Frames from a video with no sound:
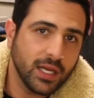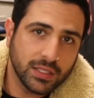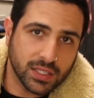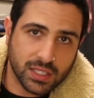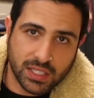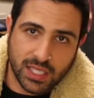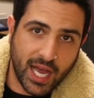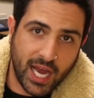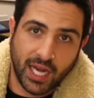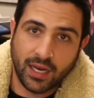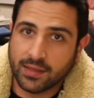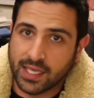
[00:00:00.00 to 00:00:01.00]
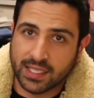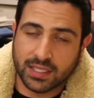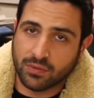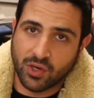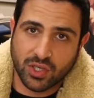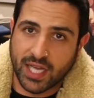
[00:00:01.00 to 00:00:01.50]
Just saying,
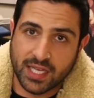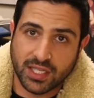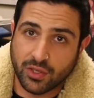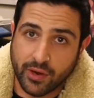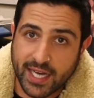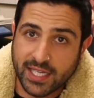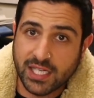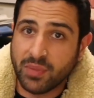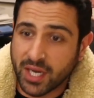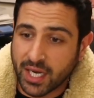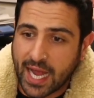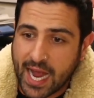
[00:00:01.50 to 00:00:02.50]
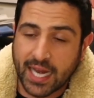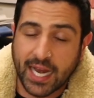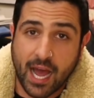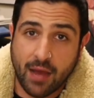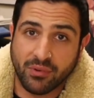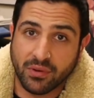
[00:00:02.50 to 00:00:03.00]
that sounds crazy, but it can
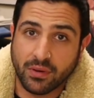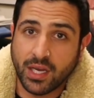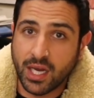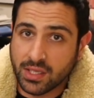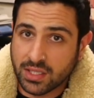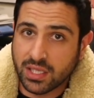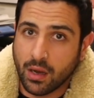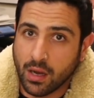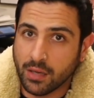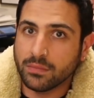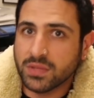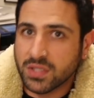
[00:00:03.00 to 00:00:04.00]
happen in time.